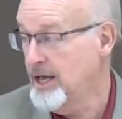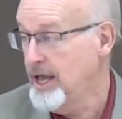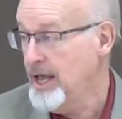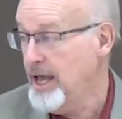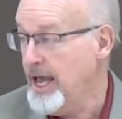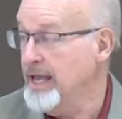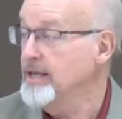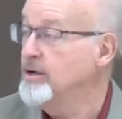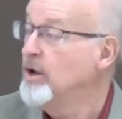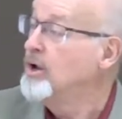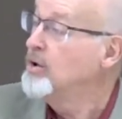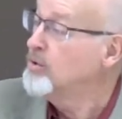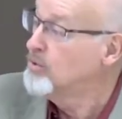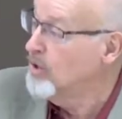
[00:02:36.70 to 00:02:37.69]
And
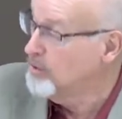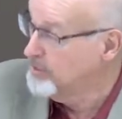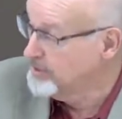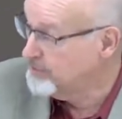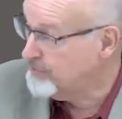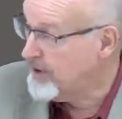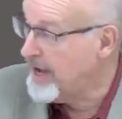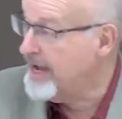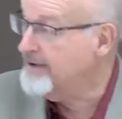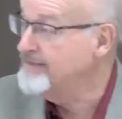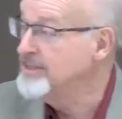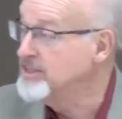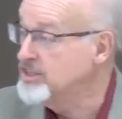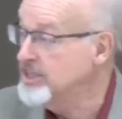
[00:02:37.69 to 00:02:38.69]
Romans 5
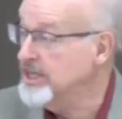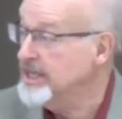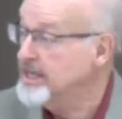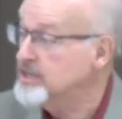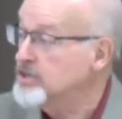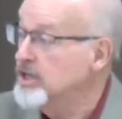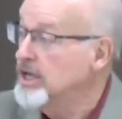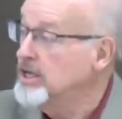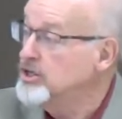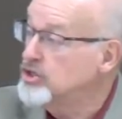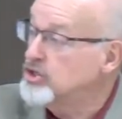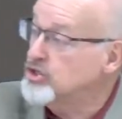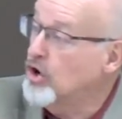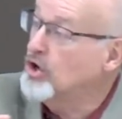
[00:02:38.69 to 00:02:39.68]
and 6
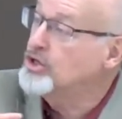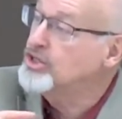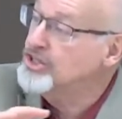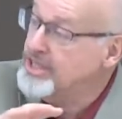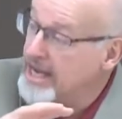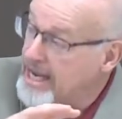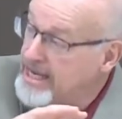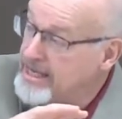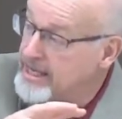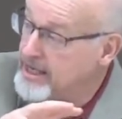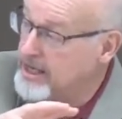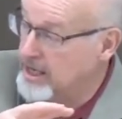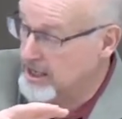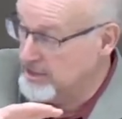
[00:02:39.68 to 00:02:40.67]
starts
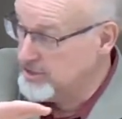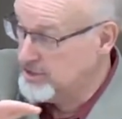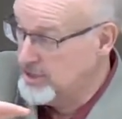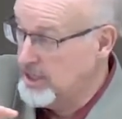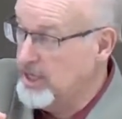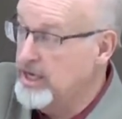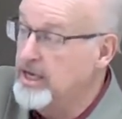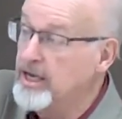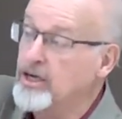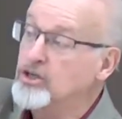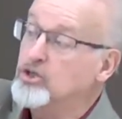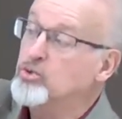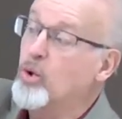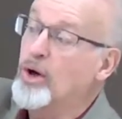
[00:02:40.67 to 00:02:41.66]
taking us.
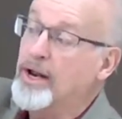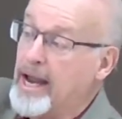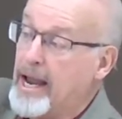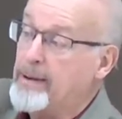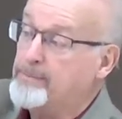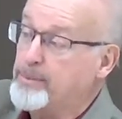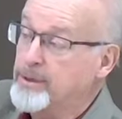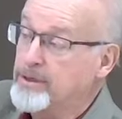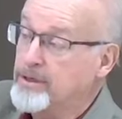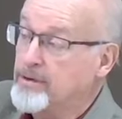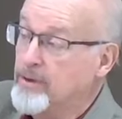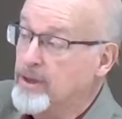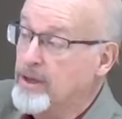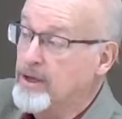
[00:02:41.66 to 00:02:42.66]
Here's what happened.
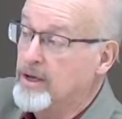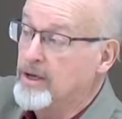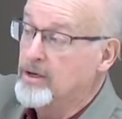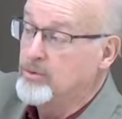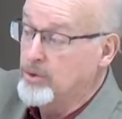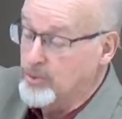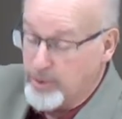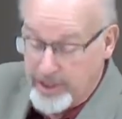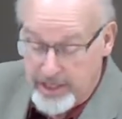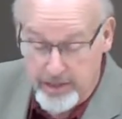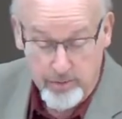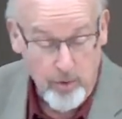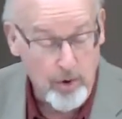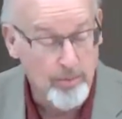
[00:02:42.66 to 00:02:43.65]
When we hit
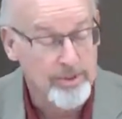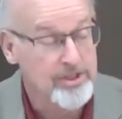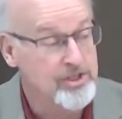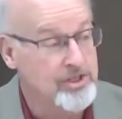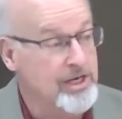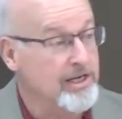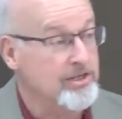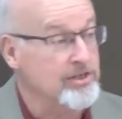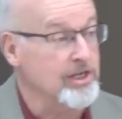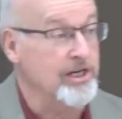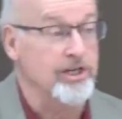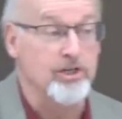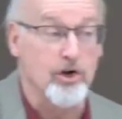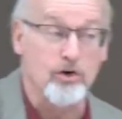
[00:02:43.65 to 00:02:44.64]
Romans 6 and
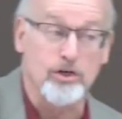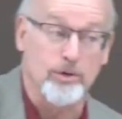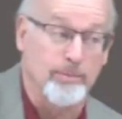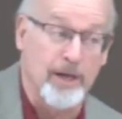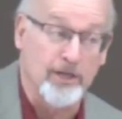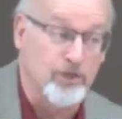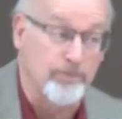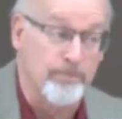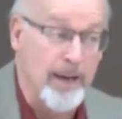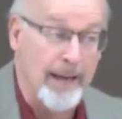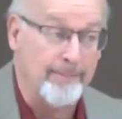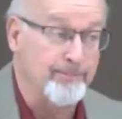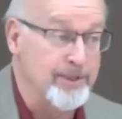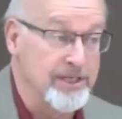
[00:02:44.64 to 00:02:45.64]
he talked about your
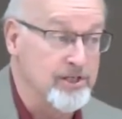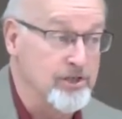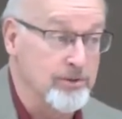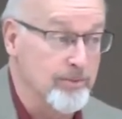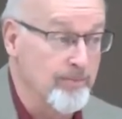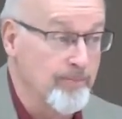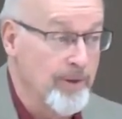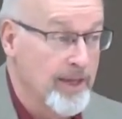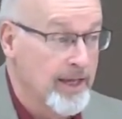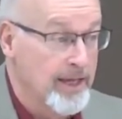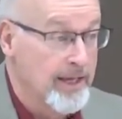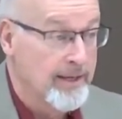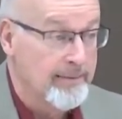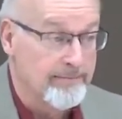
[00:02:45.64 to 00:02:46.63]
baptism,
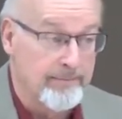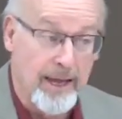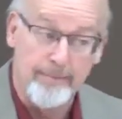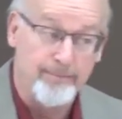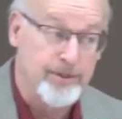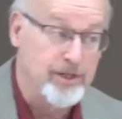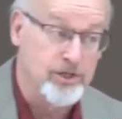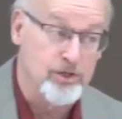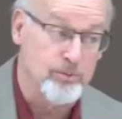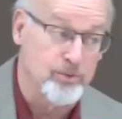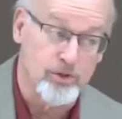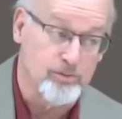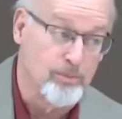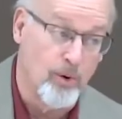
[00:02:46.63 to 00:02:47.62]
baptism
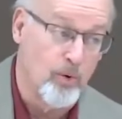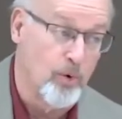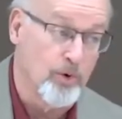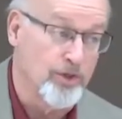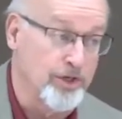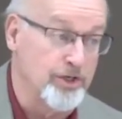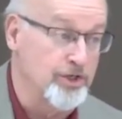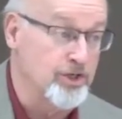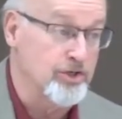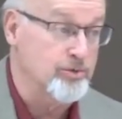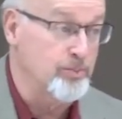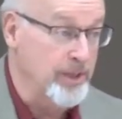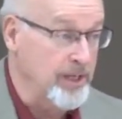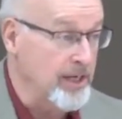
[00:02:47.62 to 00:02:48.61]
was more than just
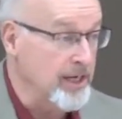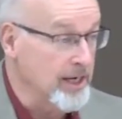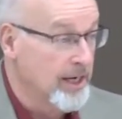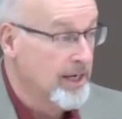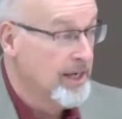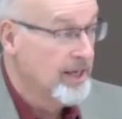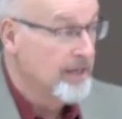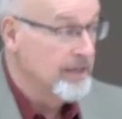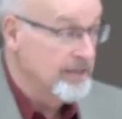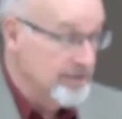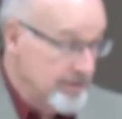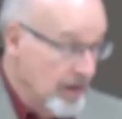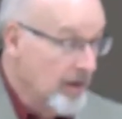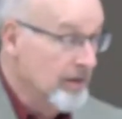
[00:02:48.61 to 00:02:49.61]
being
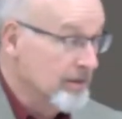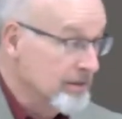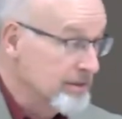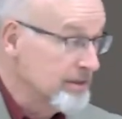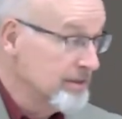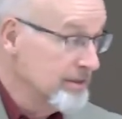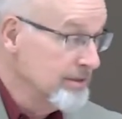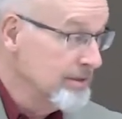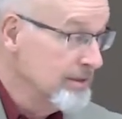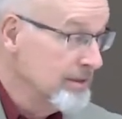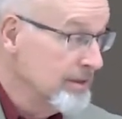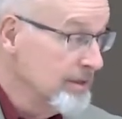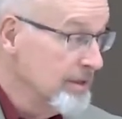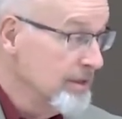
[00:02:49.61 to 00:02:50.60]
dunked,
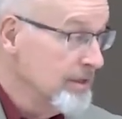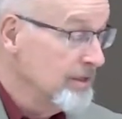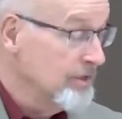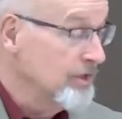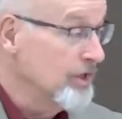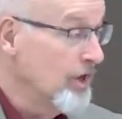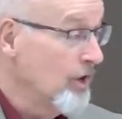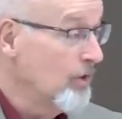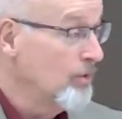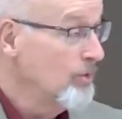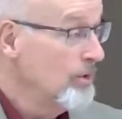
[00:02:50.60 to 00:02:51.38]
you know.